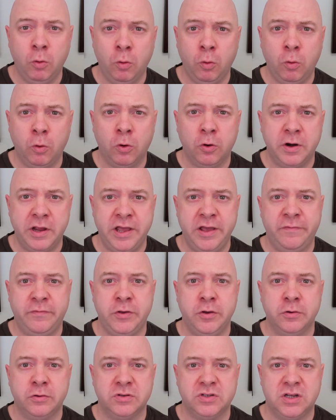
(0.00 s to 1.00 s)
or
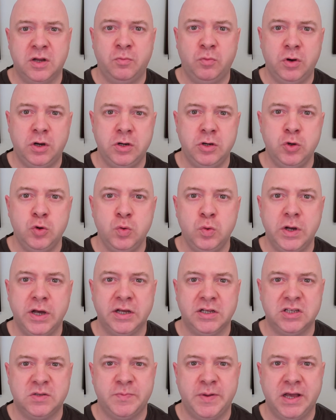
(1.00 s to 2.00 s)
if you're someone who
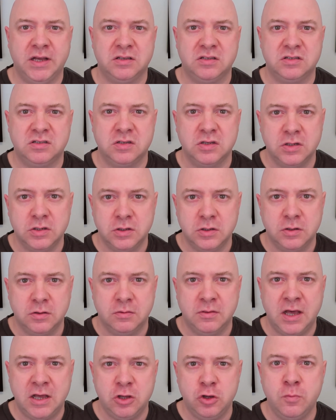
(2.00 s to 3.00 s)
expects
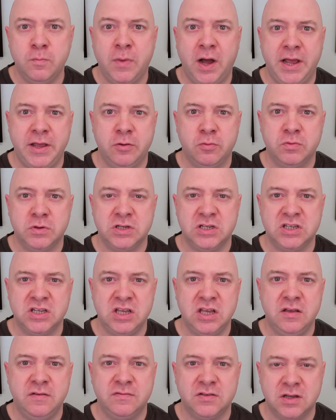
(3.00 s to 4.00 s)
that you might
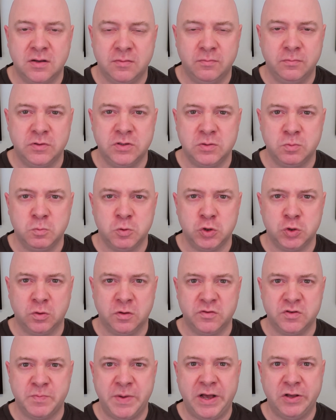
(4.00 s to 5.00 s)
receive some
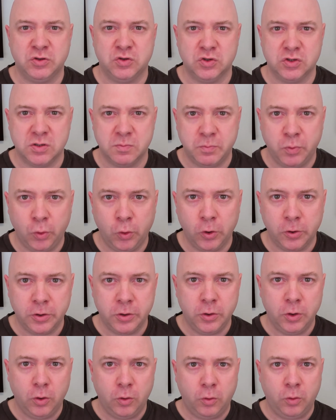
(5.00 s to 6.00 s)
sort of spousal
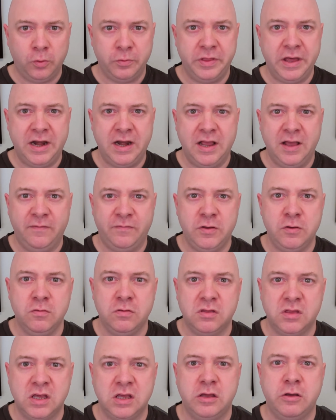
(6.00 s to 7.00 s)
support or that if you
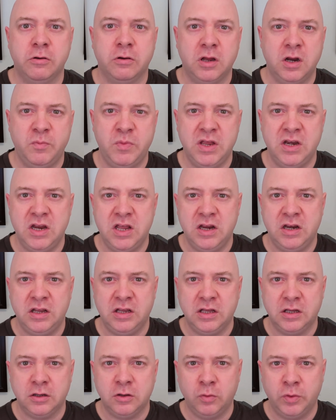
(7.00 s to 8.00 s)
think you're going to be
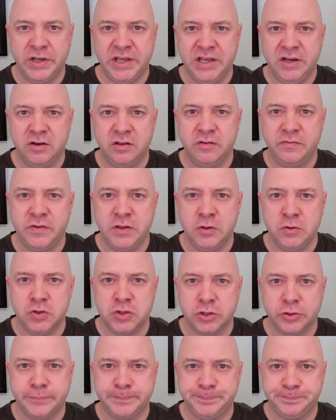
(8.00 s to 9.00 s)
needing it going into the
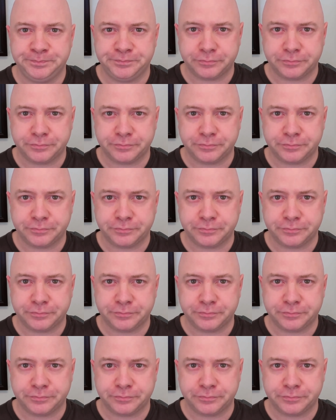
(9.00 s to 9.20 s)
future.